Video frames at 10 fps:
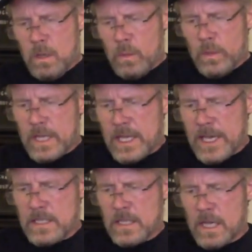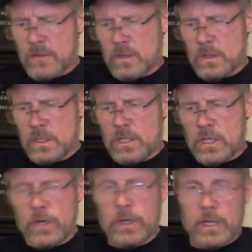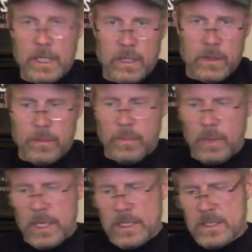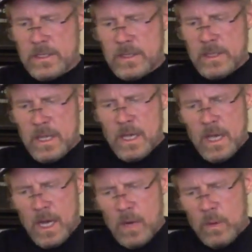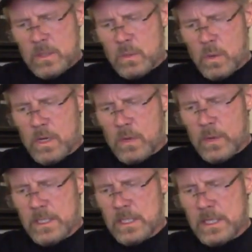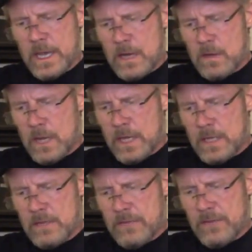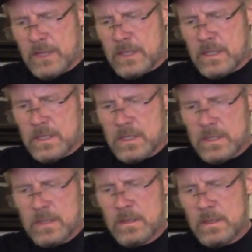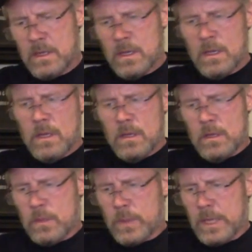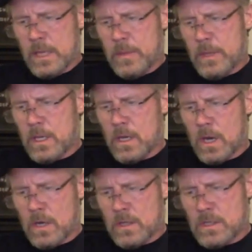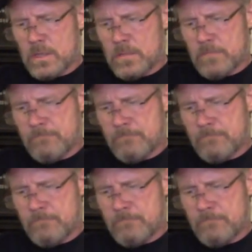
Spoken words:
With the case officer and the security leader in place, I went to work arranging the outer line of defense. The 3 Libyan guards.